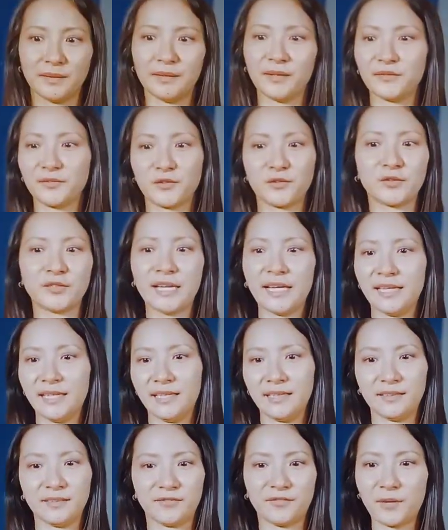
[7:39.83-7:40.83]
of
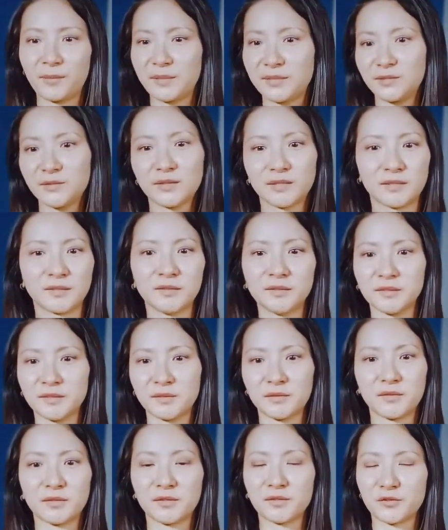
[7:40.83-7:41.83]
creating
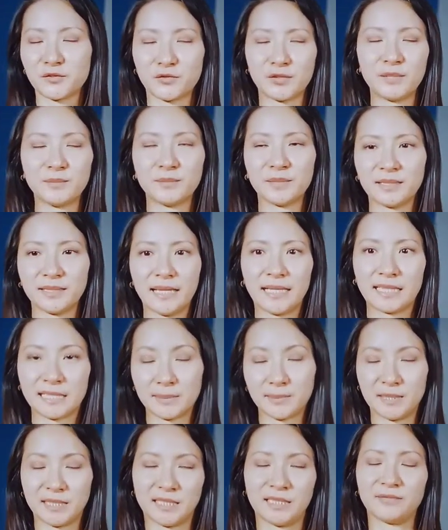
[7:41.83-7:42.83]
pharmaceuticals or treatment like
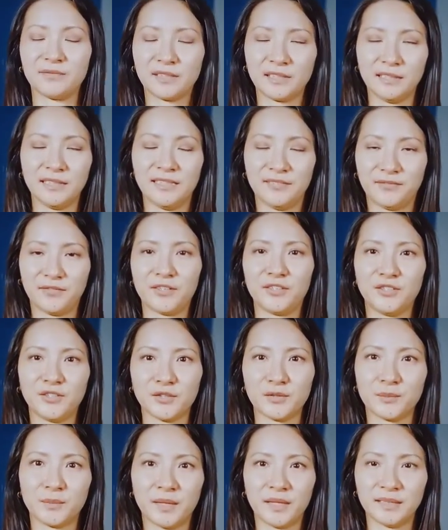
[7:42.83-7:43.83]
specifically for
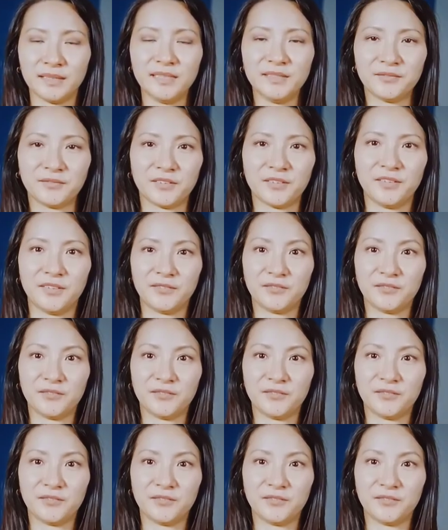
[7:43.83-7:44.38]
your body, for